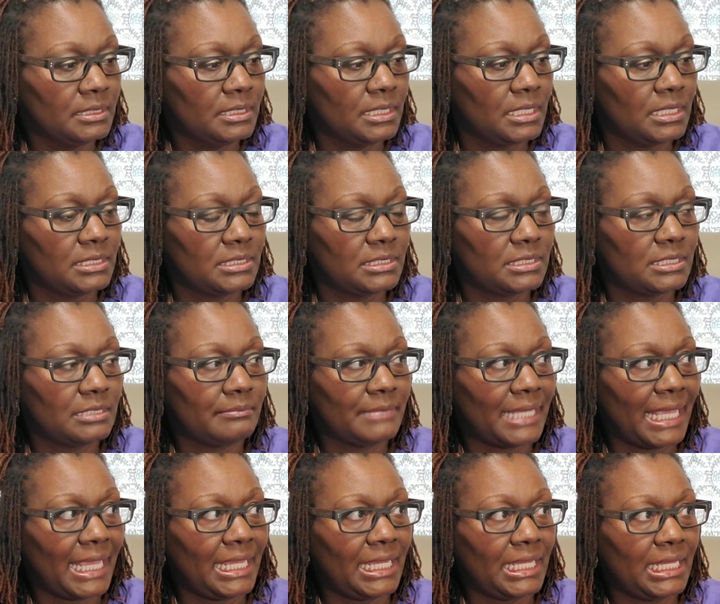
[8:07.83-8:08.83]

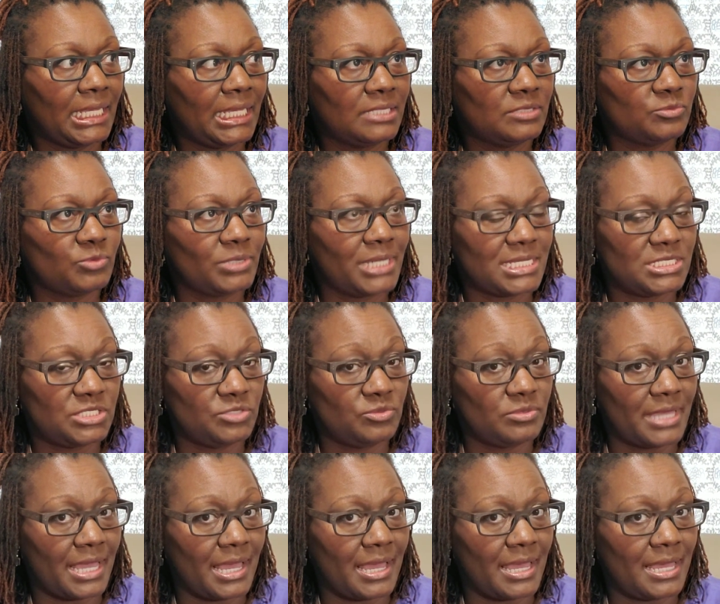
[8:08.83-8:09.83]
And when I do
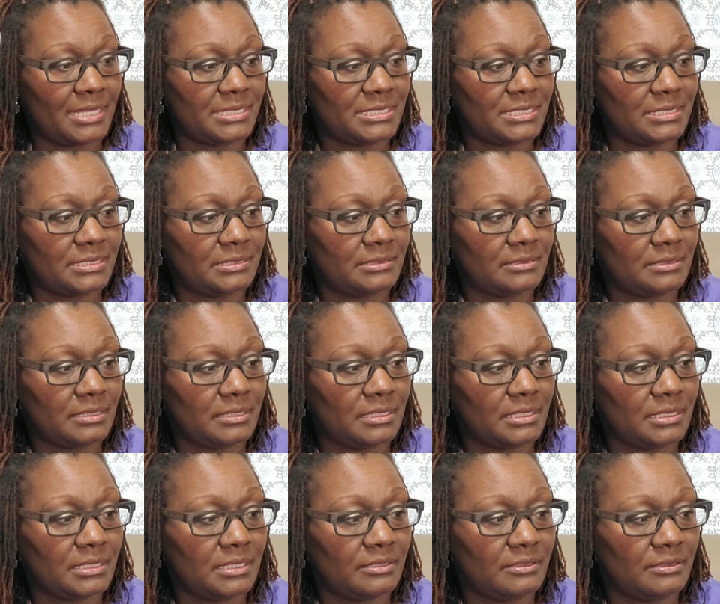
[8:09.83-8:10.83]
that,
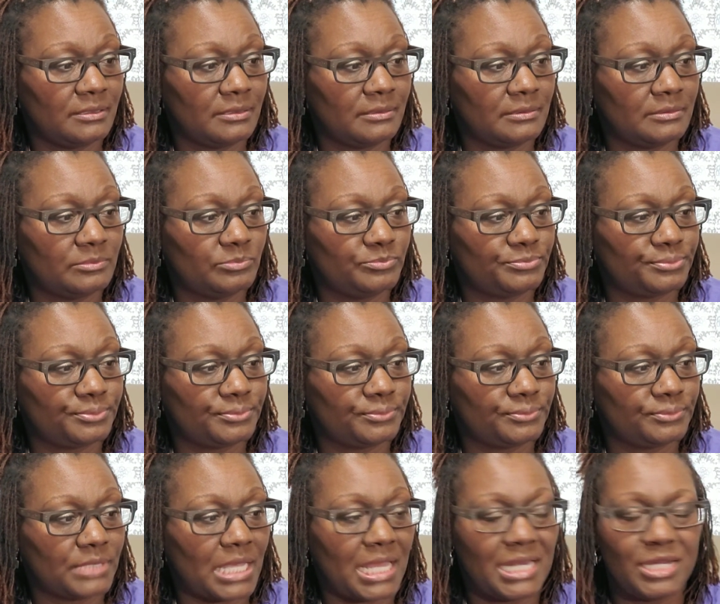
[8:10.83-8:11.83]

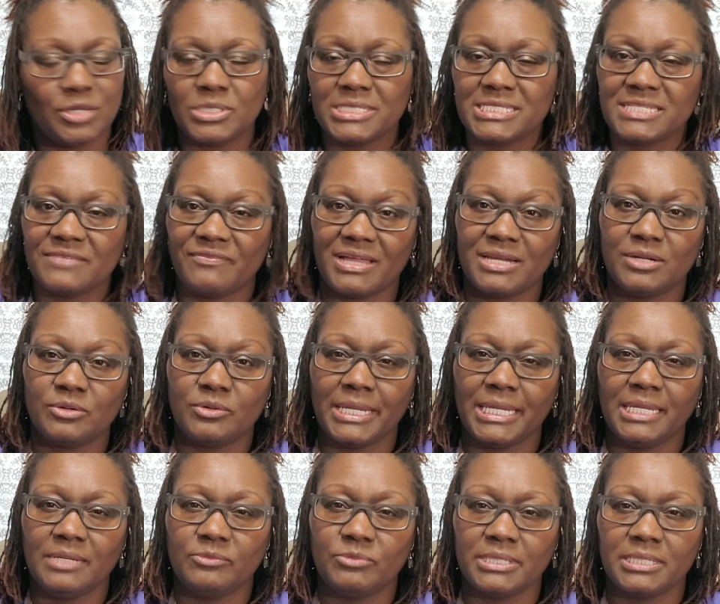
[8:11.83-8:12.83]
I notice if I don't
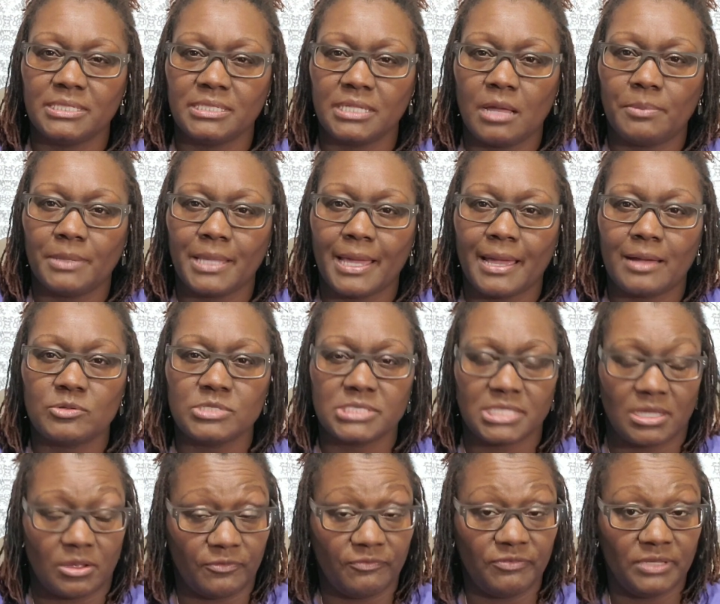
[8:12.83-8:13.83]
eat within a couple of hours,
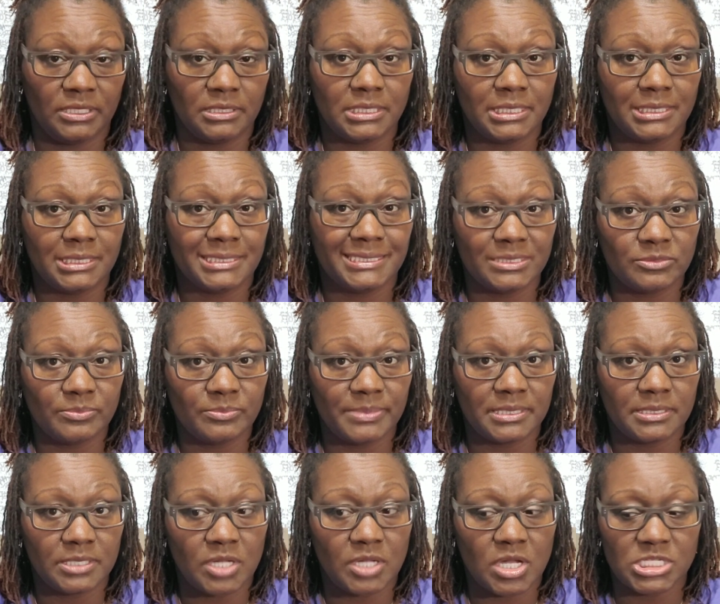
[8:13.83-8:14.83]
I'll feel a little bit
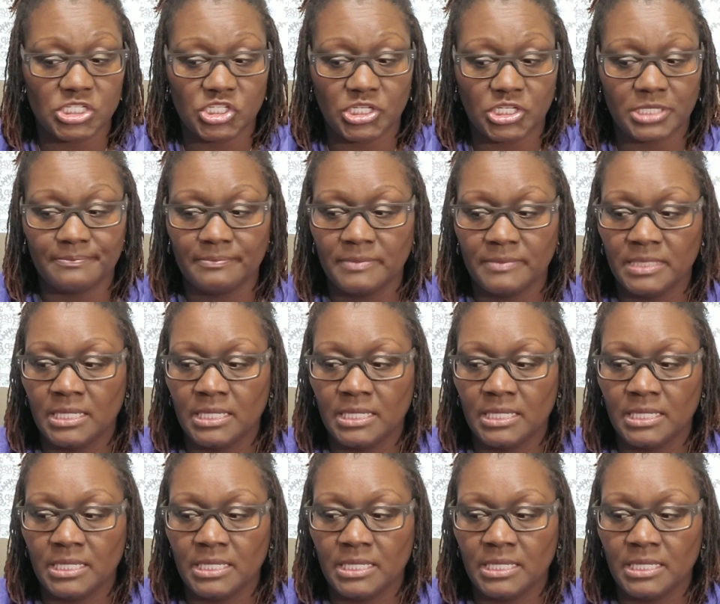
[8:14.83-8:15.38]
of nausea.